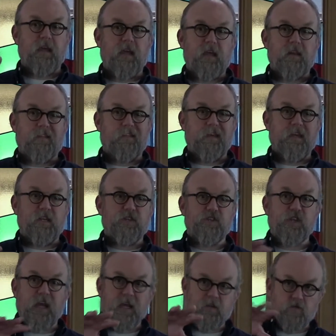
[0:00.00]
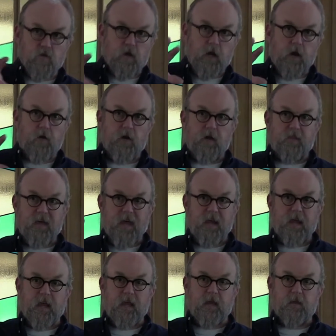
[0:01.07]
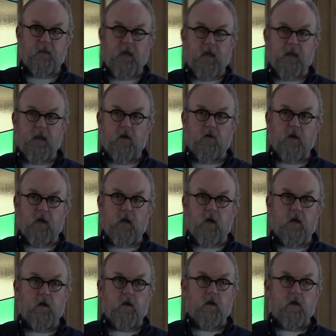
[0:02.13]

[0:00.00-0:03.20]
in the chancel area, that area